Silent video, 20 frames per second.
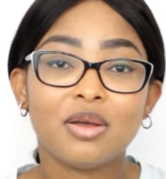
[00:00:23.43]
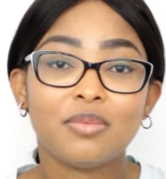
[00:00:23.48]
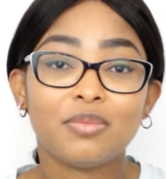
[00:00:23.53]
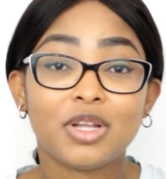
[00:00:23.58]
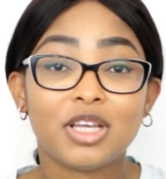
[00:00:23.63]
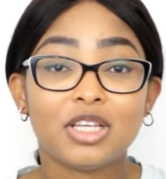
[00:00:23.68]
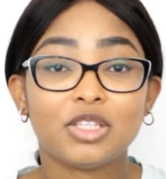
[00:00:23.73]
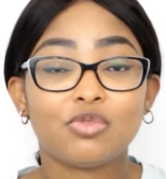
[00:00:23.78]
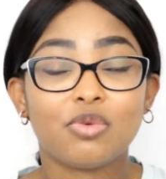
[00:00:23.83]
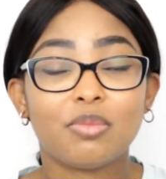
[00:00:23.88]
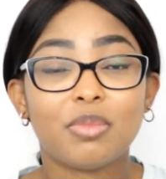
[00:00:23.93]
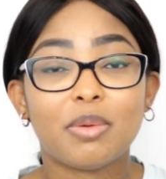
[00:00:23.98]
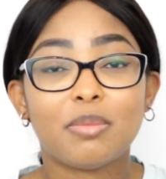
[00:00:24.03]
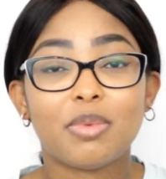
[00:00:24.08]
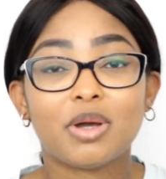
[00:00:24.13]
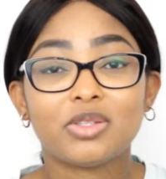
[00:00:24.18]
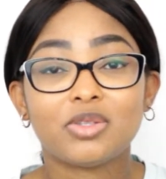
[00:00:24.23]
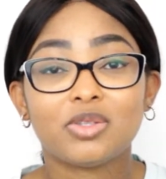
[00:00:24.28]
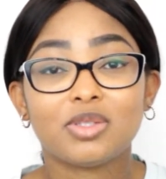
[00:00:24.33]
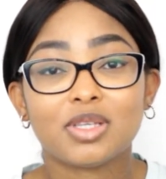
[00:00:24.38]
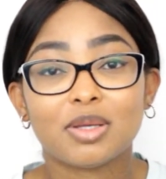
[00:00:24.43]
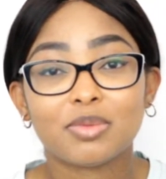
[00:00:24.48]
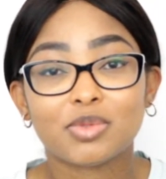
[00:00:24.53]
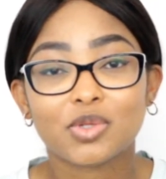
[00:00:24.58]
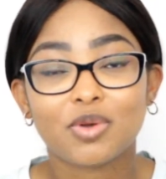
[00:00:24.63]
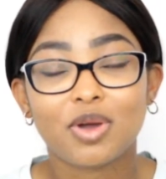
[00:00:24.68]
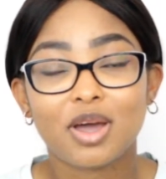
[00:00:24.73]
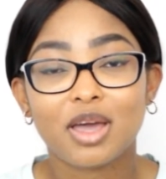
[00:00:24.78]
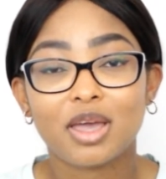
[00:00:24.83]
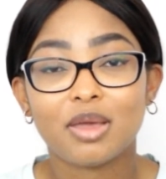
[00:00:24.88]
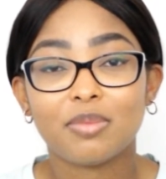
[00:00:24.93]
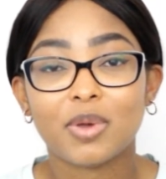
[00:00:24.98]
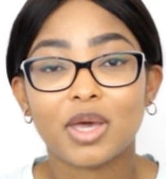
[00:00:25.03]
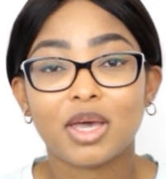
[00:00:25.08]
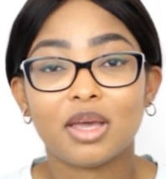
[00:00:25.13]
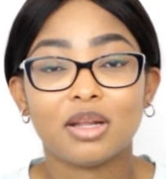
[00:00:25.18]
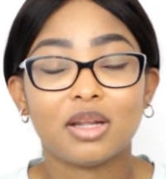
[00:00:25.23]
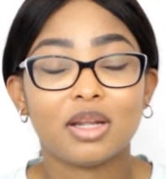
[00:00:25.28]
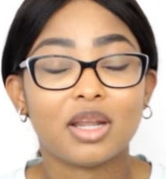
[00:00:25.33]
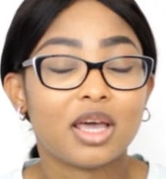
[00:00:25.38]
Please remember to subscribe
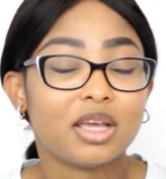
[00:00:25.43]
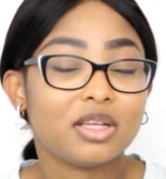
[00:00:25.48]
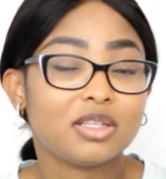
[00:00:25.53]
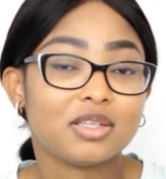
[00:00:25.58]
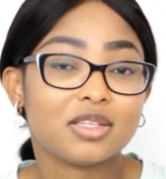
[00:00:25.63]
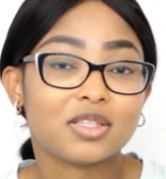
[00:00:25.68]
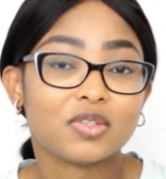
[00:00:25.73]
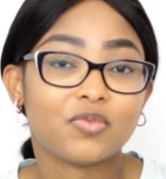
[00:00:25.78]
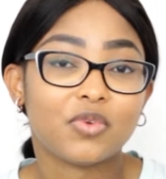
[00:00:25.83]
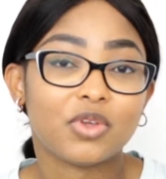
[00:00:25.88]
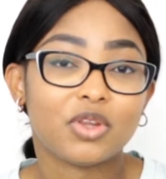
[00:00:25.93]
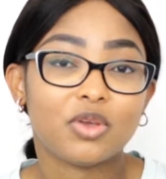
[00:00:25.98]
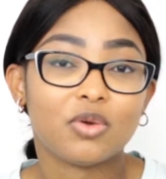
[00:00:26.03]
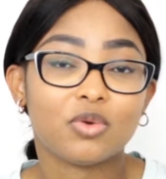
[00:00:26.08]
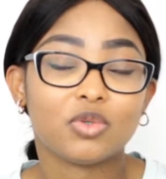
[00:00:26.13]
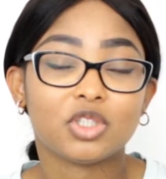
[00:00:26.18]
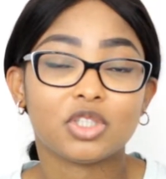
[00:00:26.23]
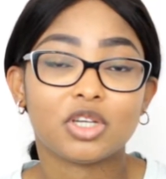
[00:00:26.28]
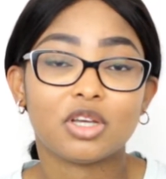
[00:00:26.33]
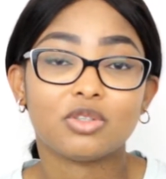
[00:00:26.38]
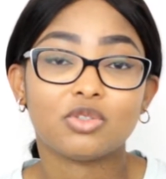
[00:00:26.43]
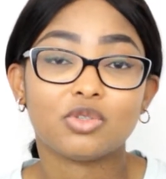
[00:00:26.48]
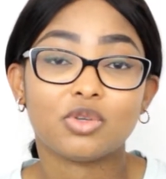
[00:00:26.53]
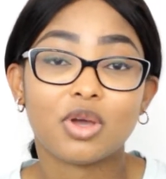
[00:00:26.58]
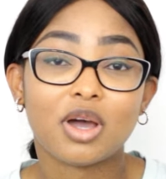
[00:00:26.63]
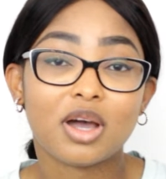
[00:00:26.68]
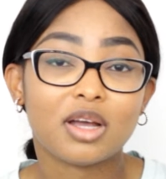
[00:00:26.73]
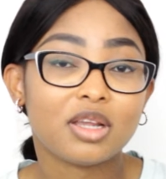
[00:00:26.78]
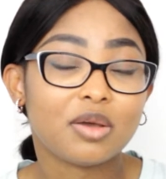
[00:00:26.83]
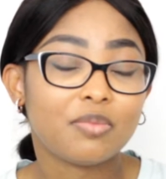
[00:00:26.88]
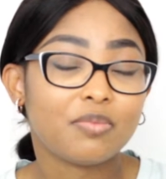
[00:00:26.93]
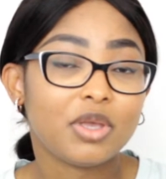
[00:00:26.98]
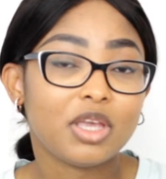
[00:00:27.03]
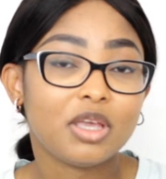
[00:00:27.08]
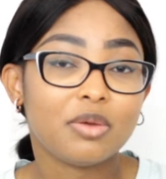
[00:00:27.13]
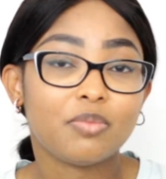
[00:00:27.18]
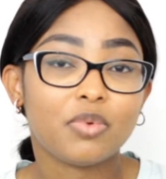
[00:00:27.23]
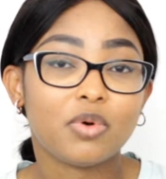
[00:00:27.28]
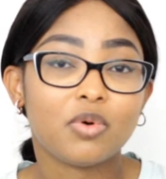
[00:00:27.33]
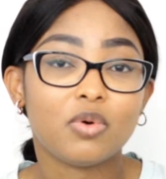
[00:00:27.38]
and like this video, share to other
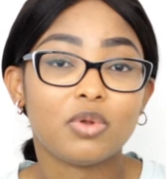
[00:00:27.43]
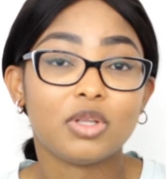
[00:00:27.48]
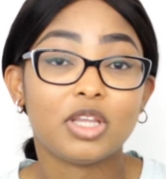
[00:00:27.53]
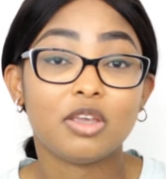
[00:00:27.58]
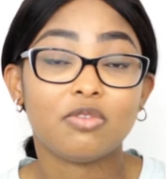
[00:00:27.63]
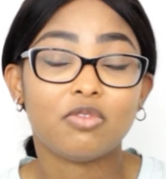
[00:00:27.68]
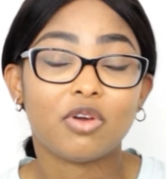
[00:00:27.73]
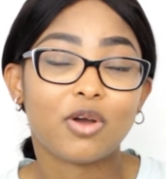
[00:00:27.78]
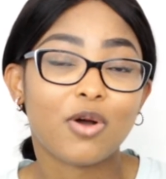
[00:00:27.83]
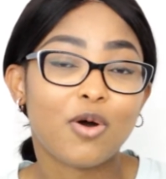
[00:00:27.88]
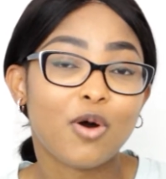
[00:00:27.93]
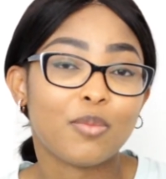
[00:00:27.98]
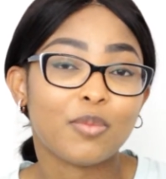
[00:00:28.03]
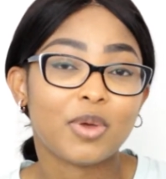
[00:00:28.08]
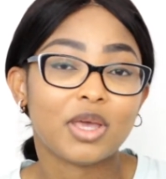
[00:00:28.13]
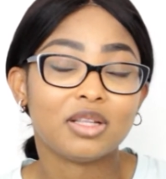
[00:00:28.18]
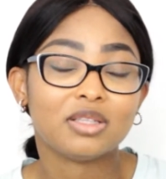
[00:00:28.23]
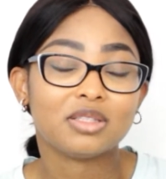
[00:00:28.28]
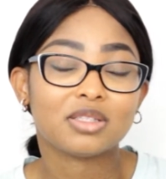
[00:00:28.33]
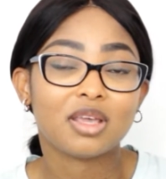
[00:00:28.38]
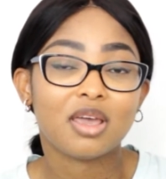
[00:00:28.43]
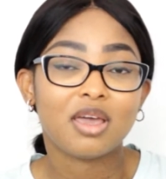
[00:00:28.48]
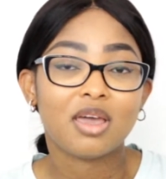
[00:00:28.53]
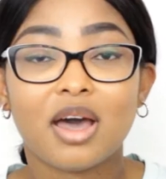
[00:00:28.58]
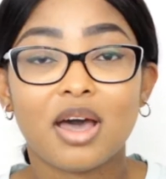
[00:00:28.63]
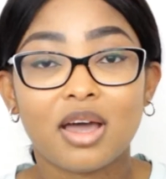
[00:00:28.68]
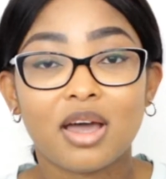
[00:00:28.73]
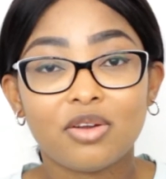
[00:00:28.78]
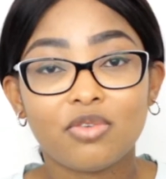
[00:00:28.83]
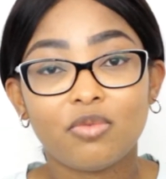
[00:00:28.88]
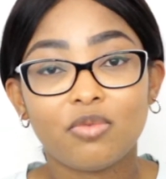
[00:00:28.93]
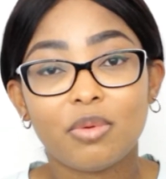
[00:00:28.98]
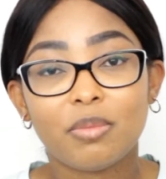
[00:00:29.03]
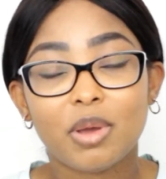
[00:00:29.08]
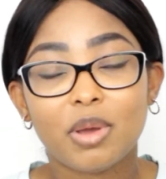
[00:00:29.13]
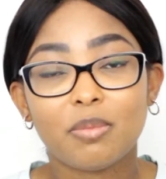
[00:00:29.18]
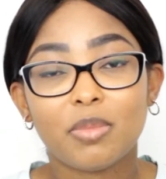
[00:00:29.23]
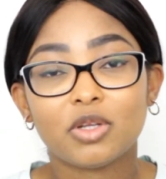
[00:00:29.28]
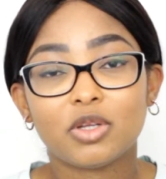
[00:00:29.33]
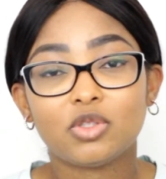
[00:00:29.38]
people, leave a comment, and
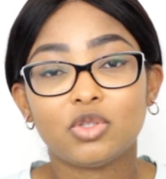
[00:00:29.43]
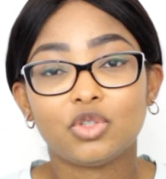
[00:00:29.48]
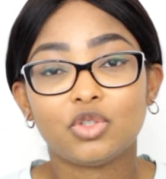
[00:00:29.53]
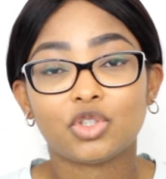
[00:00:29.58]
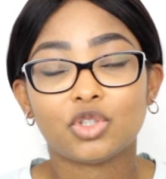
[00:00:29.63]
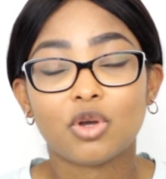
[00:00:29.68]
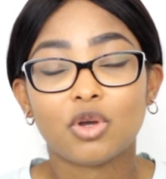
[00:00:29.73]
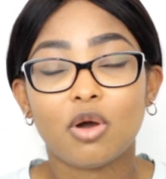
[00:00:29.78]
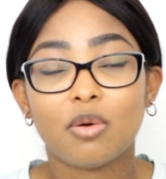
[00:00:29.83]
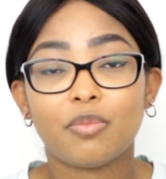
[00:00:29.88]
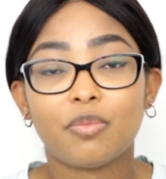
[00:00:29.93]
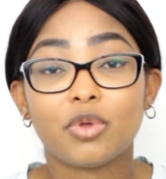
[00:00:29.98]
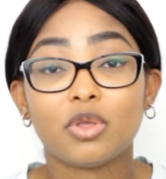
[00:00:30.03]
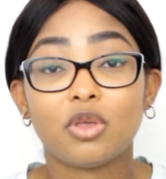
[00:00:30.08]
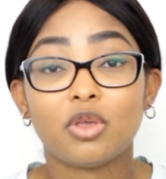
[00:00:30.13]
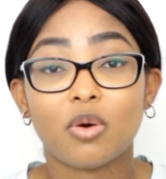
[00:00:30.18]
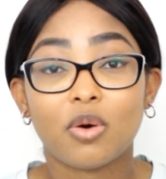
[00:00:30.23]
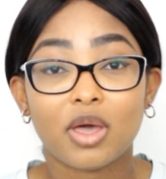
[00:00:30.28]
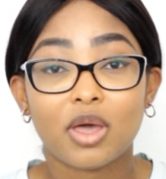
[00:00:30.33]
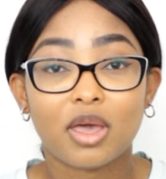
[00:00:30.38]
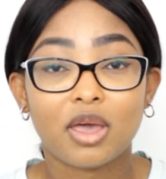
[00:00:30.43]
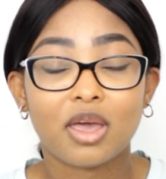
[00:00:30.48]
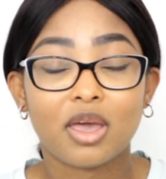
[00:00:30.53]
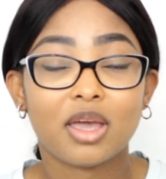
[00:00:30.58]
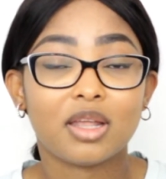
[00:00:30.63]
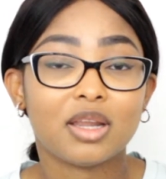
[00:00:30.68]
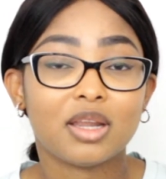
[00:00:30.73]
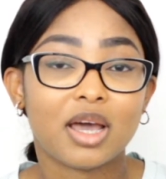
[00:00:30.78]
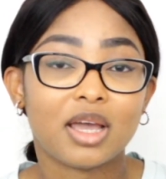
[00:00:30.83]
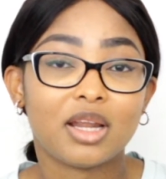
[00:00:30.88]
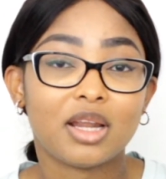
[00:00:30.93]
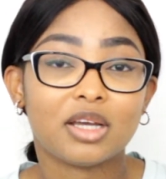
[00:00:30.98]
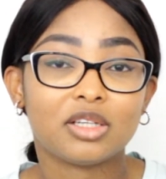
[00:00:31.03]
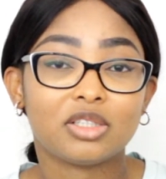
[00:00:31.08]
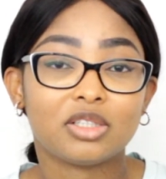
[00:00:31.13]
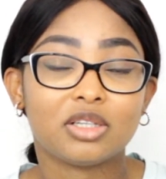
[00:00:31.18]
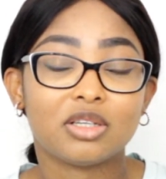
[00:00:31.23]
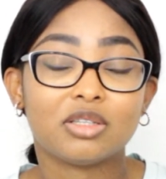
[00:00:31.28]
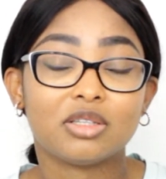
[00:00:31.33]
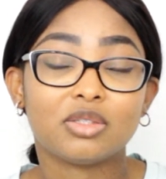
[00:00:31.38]
remember to shop your hair and
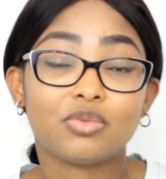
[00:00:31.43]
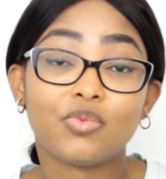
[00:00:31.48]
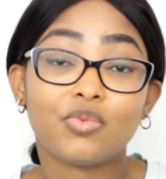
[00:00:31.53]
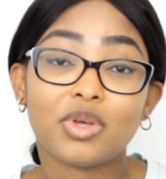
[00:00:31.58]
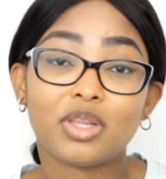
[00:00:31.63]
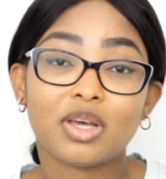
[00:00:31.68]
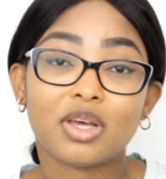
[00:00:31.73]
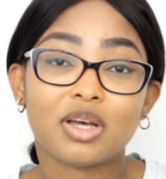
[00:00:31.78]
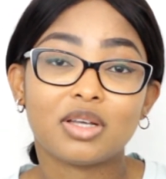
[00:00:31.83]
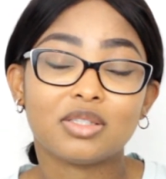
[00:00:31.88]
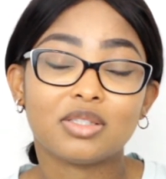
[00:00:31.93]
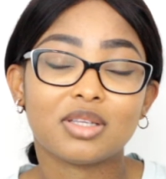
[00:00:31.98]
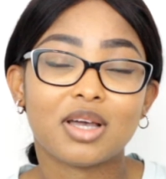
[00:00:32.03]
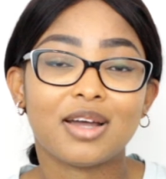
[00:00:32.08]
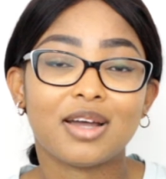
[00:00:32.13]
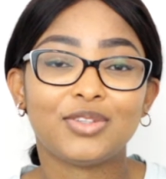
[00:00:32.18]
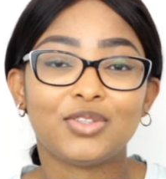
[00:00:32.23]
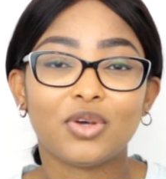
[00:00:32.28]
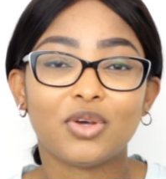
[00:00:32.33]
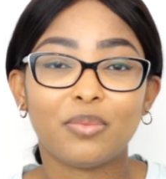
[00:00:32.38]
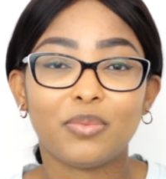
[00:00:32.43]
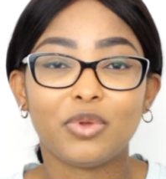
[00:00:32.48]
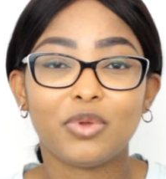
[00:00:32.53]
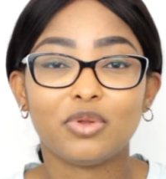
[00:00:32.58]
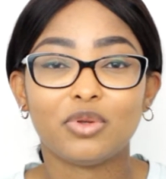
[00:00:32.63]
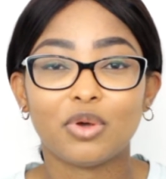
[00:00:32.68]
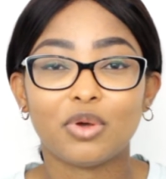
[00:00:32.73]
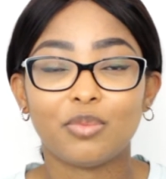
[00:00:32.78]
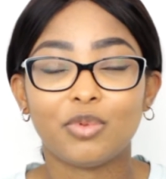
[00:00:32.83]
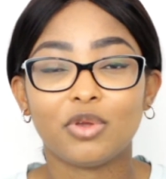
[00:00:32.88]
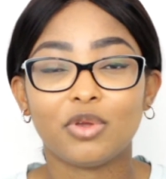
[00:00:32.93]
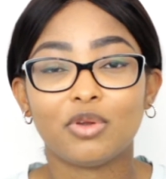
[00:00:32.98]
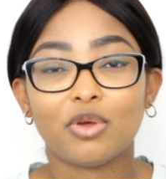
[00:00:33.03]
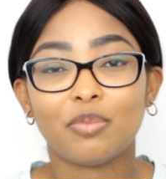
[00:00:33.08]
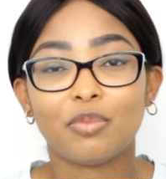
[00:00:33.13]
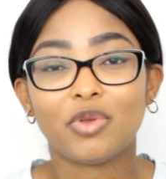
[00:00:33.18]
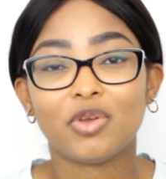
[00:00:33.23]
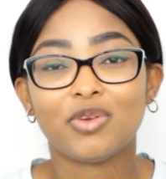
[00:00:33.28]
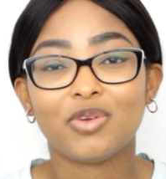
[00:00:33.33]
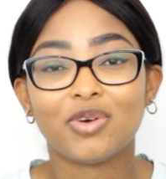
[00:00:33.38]
eyelashes with us at
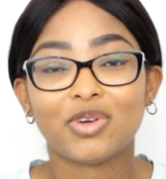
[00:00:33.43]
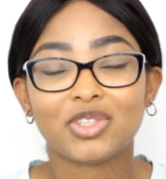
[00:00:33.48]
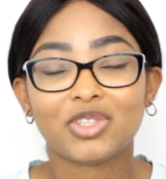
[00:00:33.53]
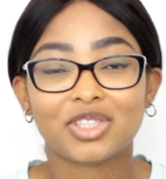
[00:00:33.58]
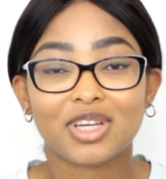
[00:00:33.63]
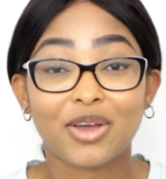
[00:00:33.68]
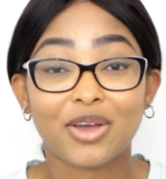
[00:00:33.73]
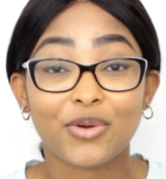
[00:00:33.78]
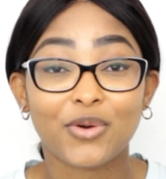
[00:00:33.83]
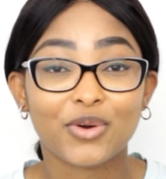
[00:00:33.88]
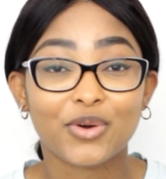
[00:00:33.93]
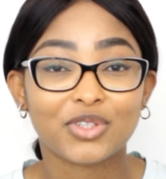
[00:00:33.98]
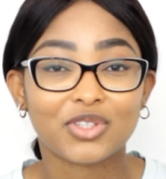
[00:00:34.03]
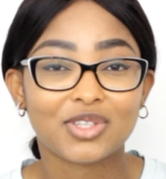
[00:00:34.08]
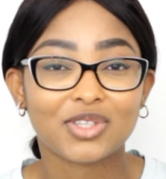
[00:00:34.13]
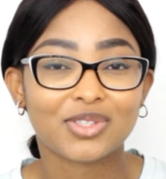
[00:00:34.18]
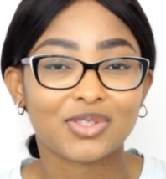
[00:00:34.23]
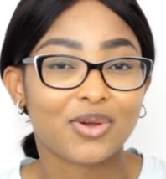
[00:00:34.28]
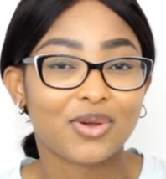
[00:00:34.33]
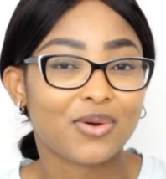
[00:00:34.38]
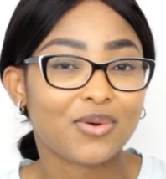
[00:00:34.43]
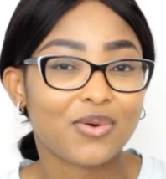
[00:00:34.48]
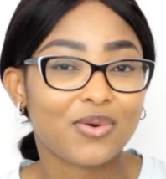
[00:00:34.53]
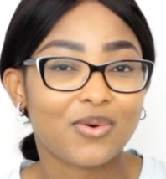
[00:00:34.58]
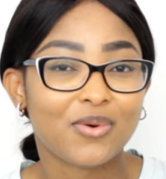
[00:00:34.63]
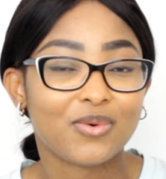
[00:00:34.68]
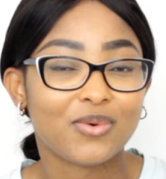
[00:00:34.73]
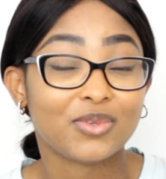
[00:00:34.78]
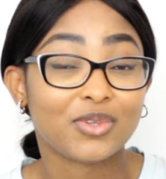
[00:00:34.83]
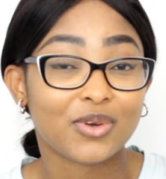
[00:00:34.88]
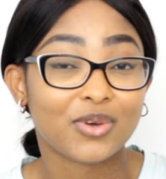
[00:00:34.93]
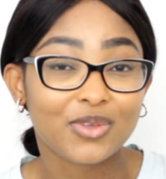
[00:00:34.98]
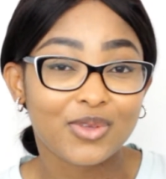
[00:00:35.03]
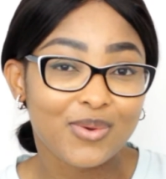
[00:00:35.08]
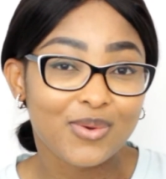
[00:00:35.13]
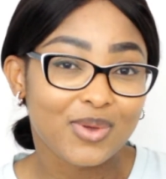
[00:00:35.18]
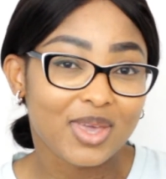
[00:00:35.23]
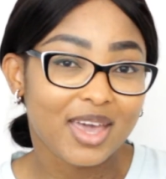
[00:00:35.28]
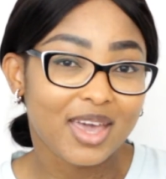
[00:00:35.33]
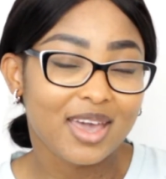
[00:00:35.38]

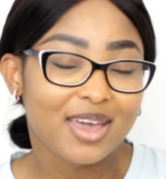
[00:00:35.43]
www.sharegorgeous.co.uk.